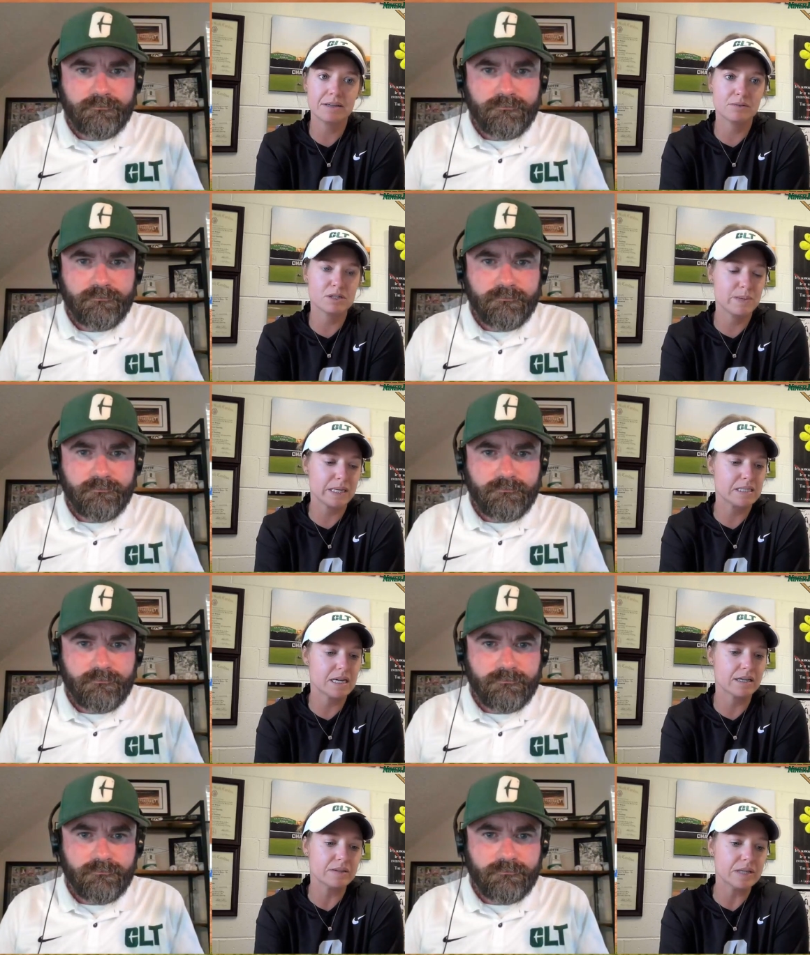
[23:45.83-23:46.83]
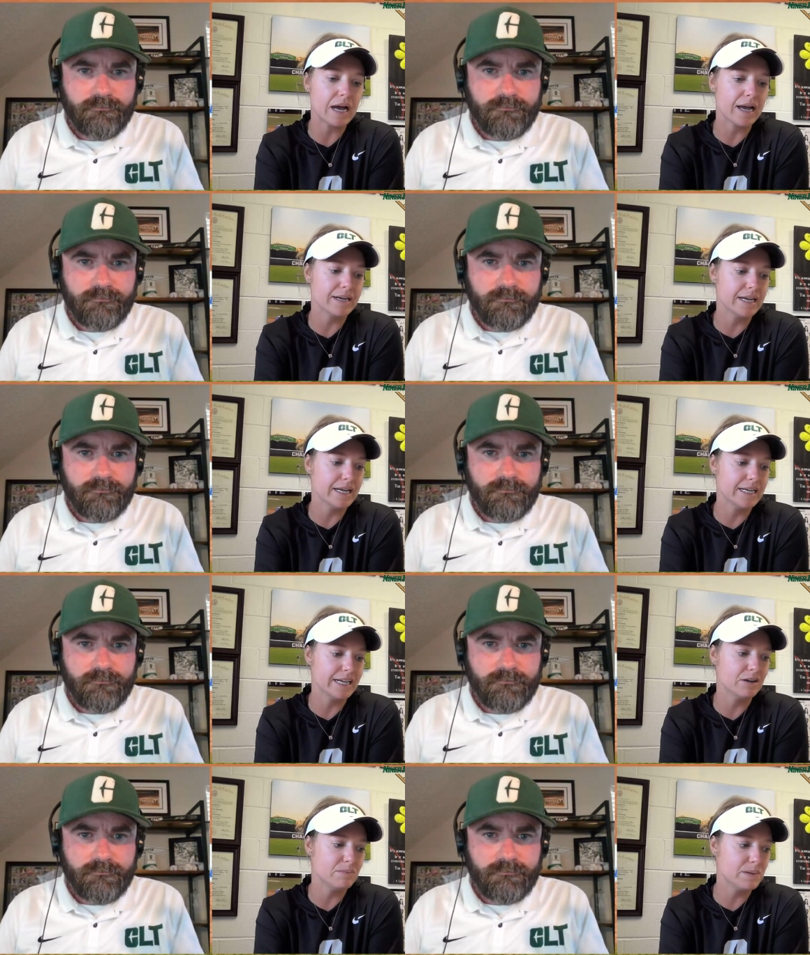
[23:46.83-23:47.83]
Speaker 1: Taylor respects Donna a lot,
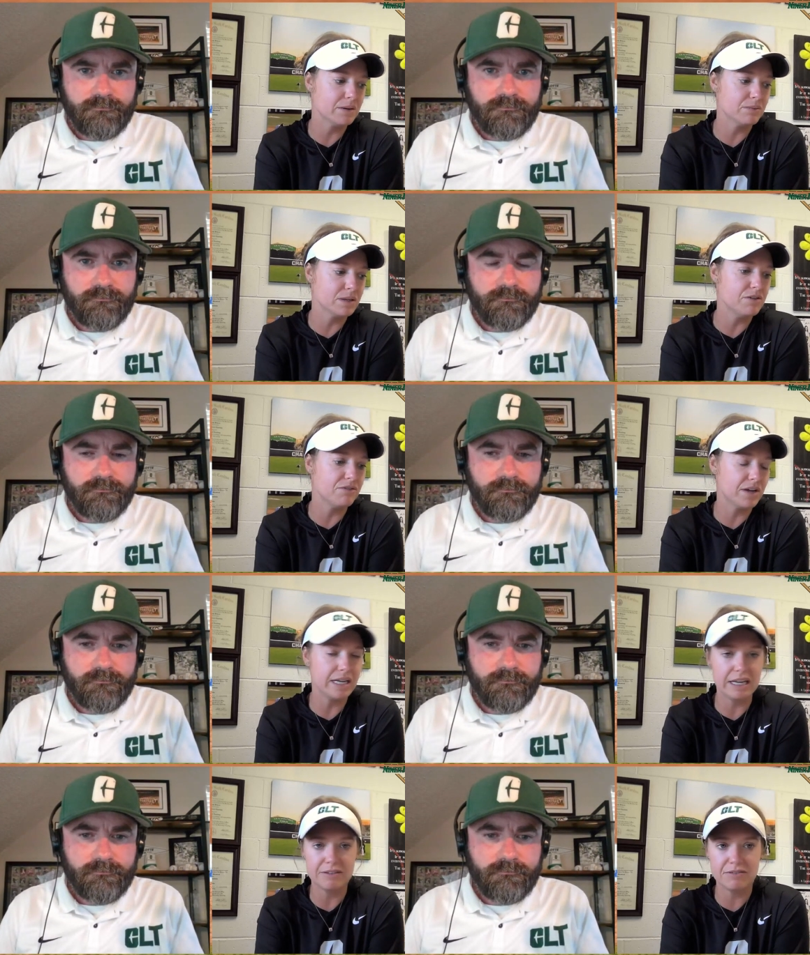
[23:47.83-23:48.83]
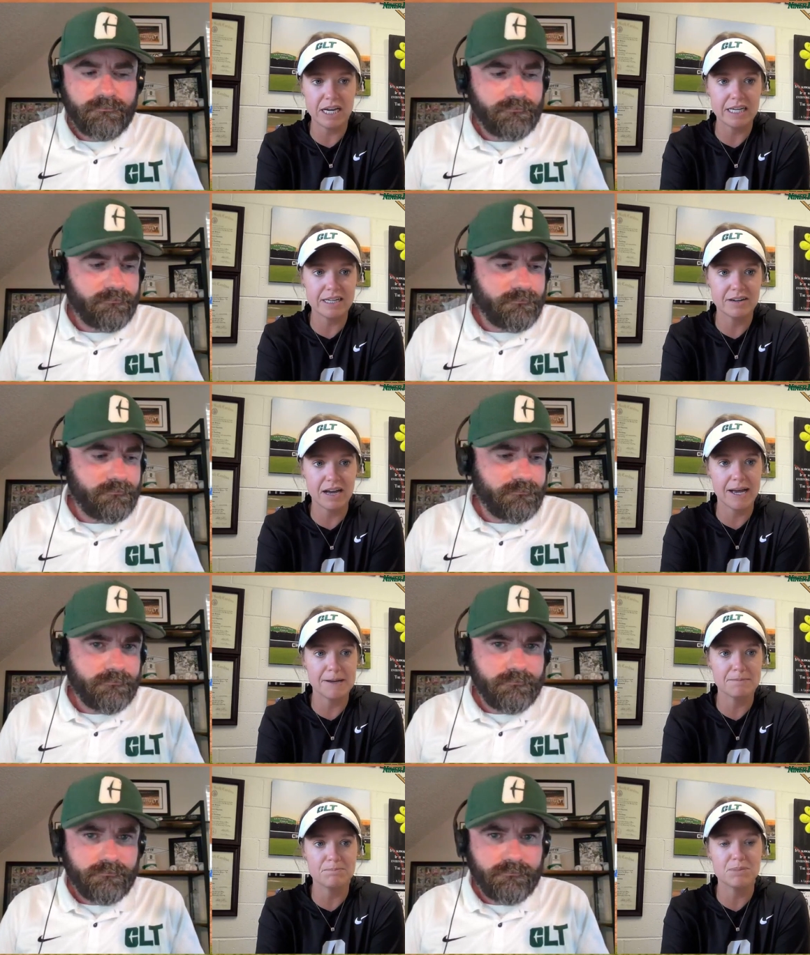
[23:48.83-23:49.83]
and it'll be a really fun evening
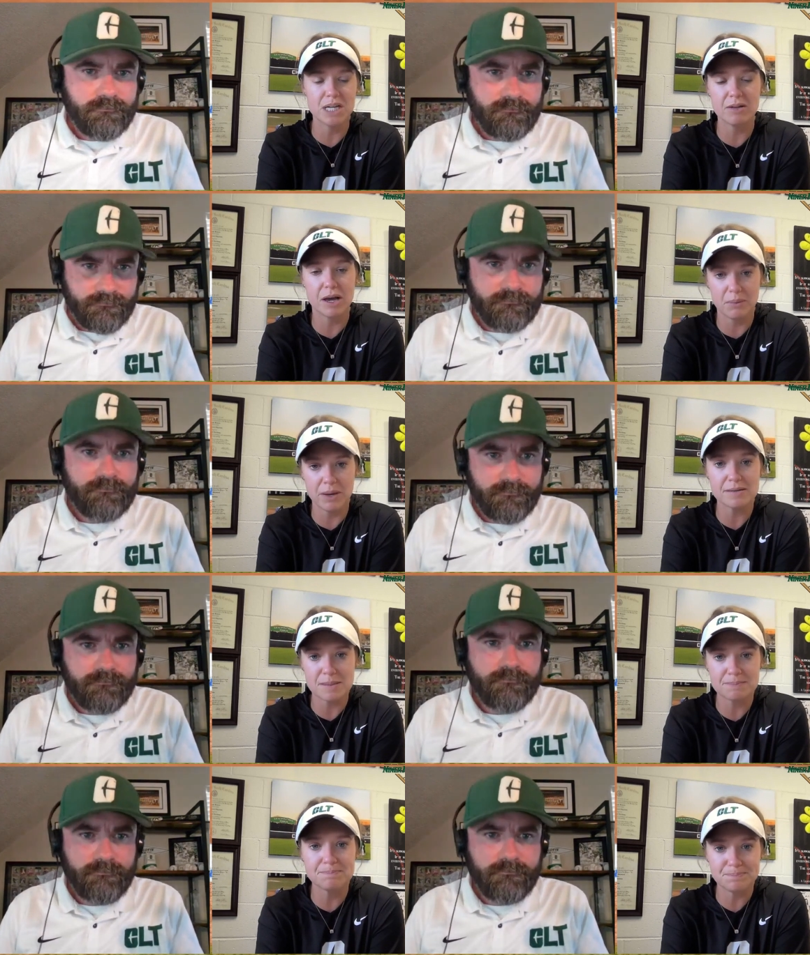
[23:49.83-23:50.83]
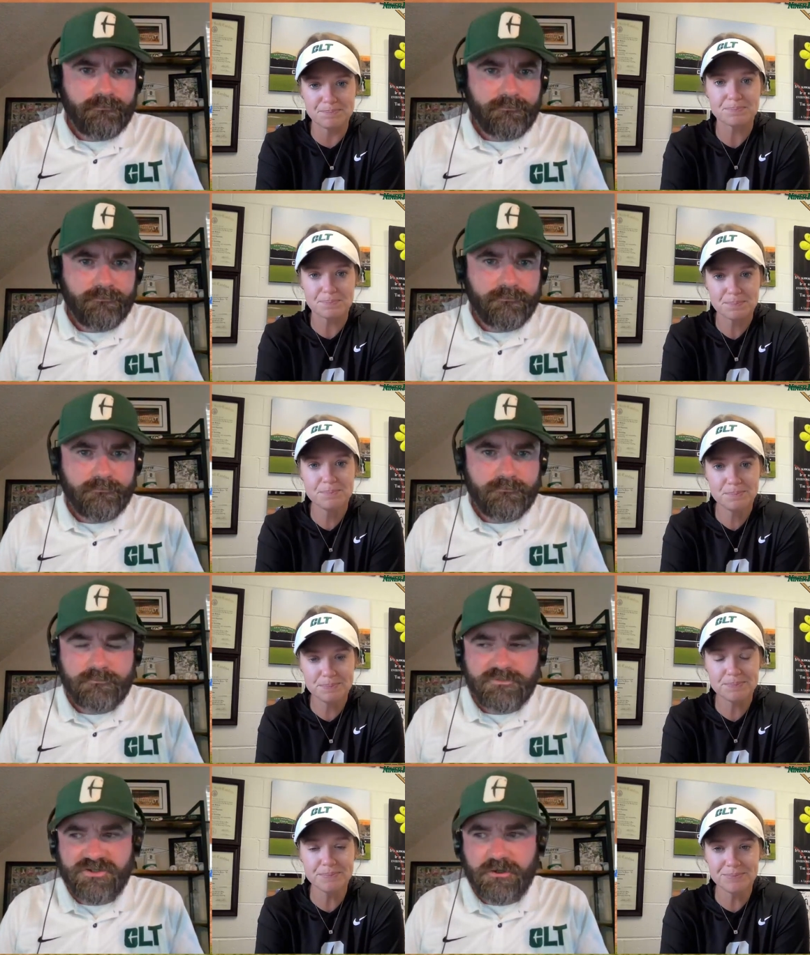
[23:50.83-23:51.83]
um, in a lot of ways.
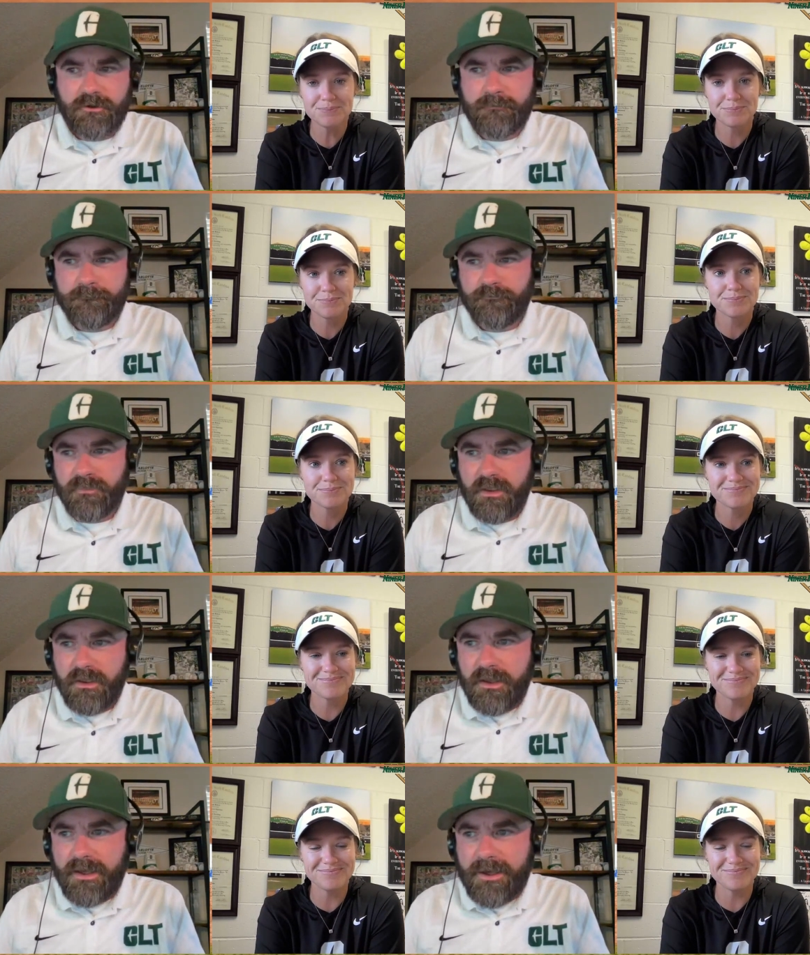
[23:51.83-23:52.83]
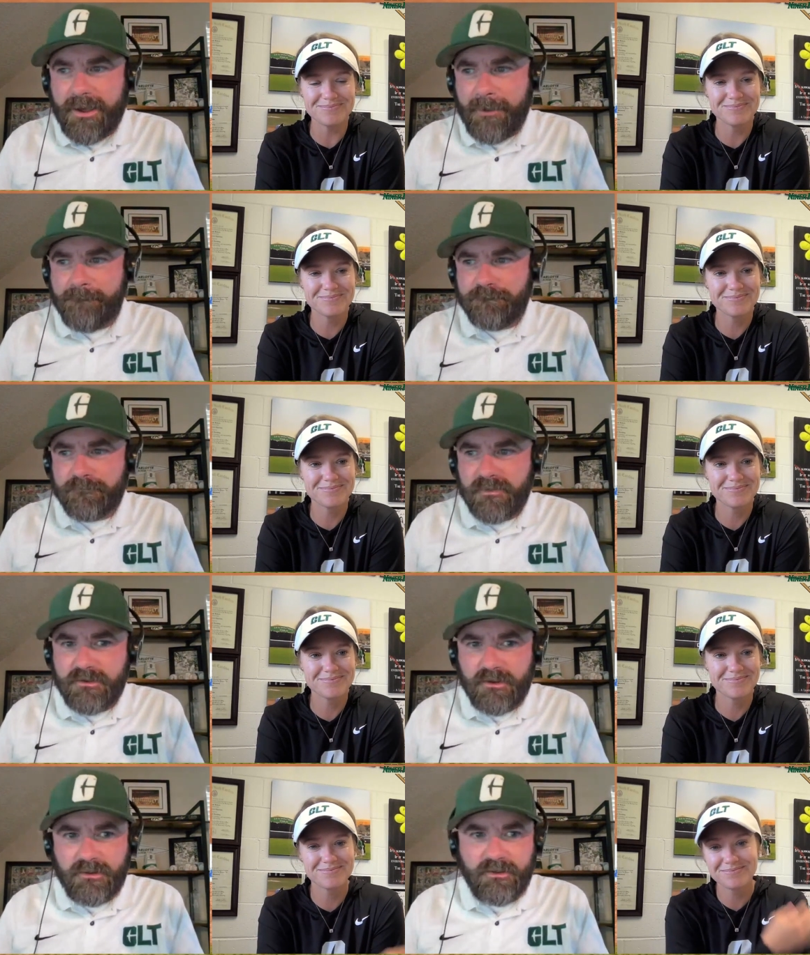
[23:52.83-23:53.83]
Speaker 2: Sure. Mm-hmm. Um,
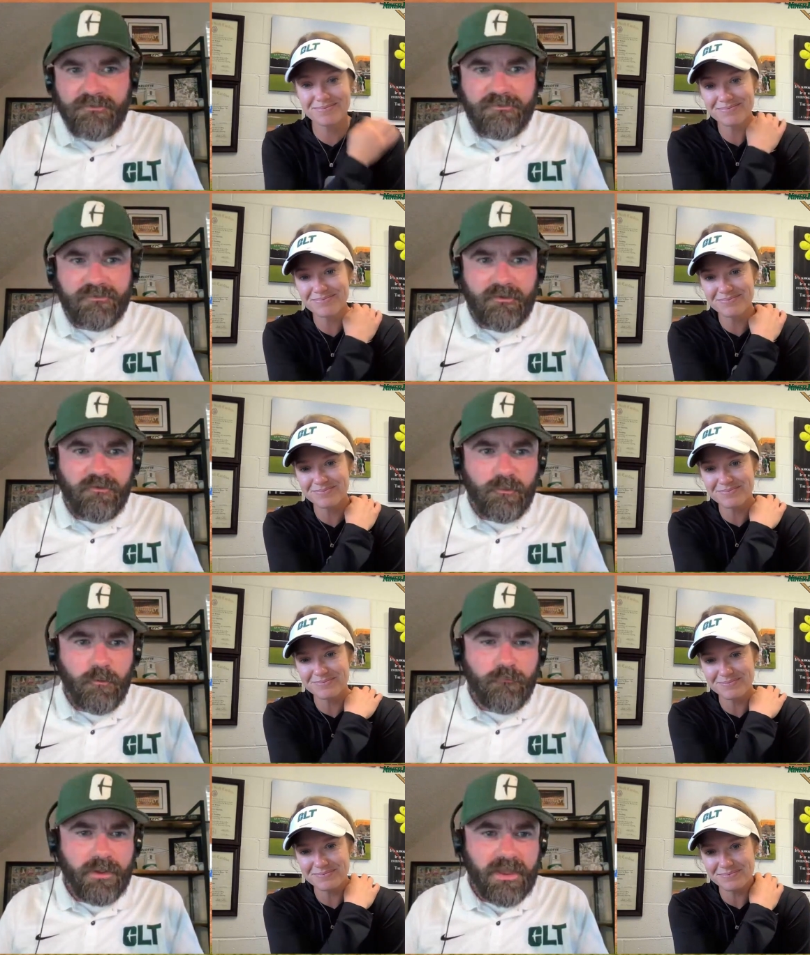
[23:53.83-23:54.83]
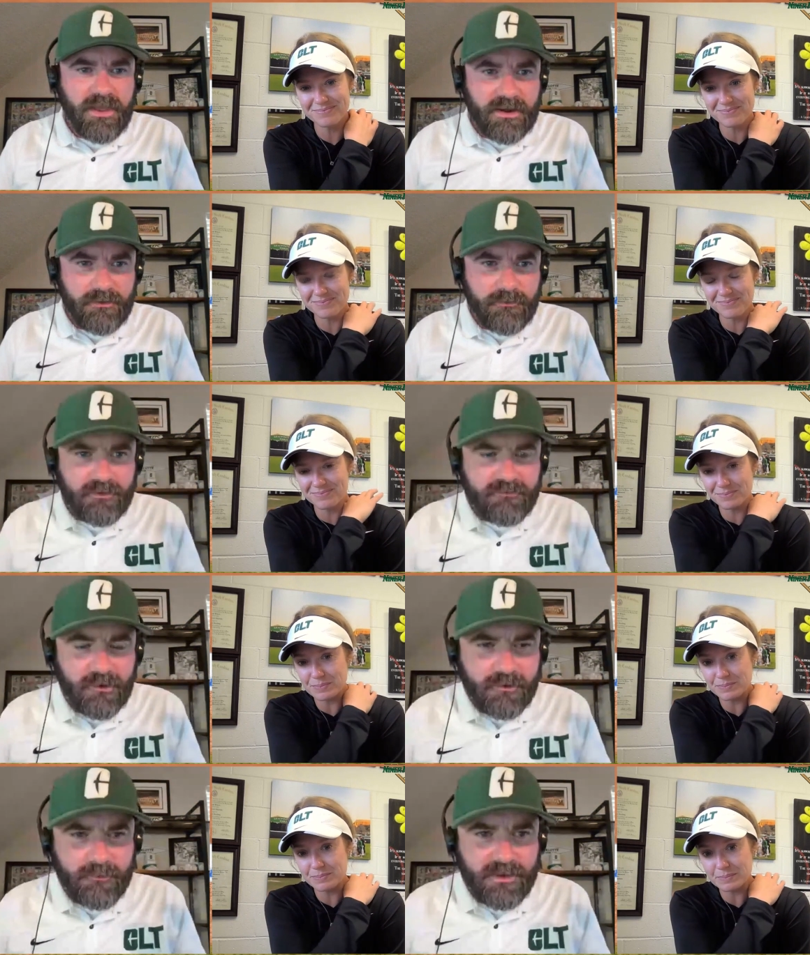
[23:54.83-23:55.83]
let's let's move ahead and, and
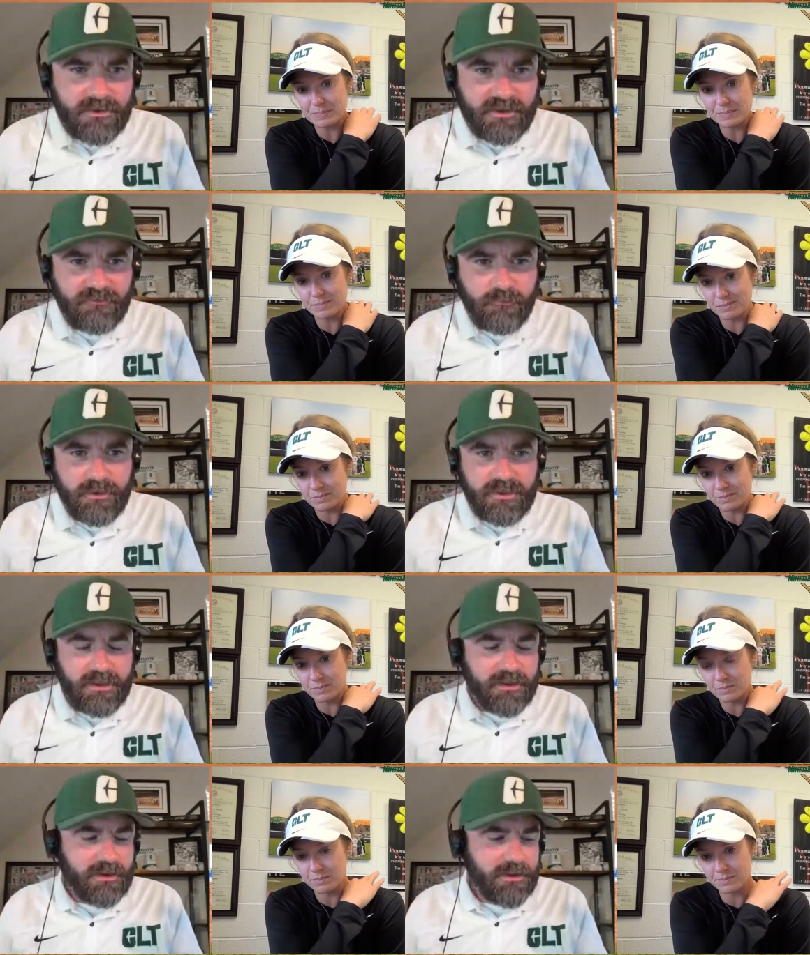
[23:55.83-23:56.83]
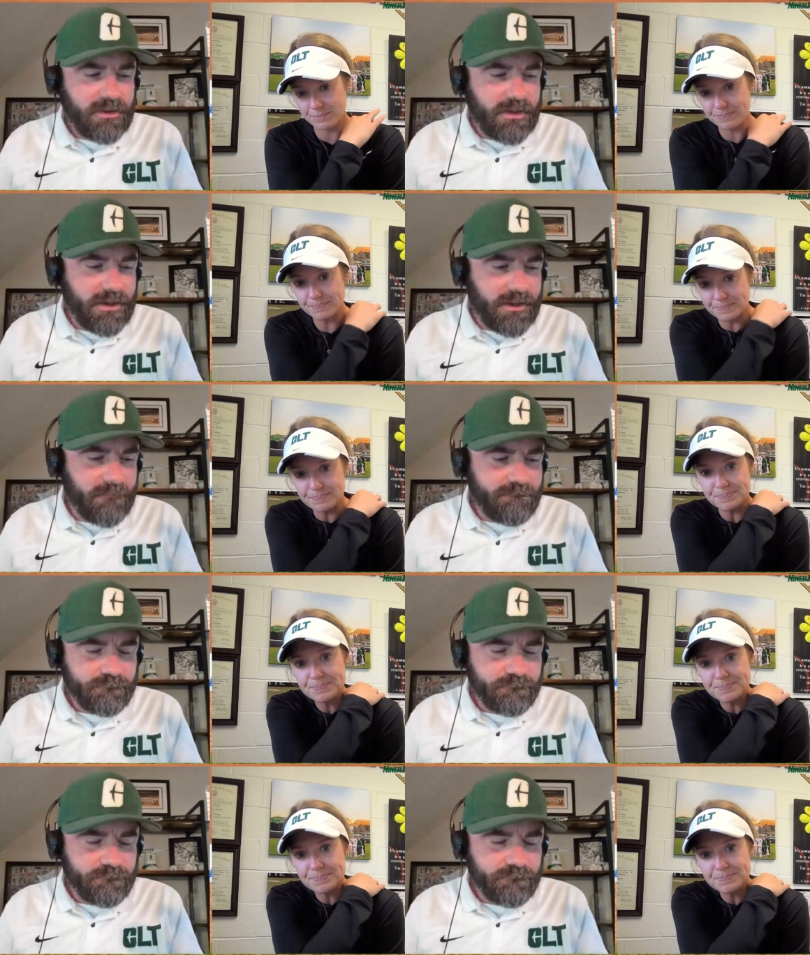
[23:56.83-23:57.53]
talk about next weekend. Um,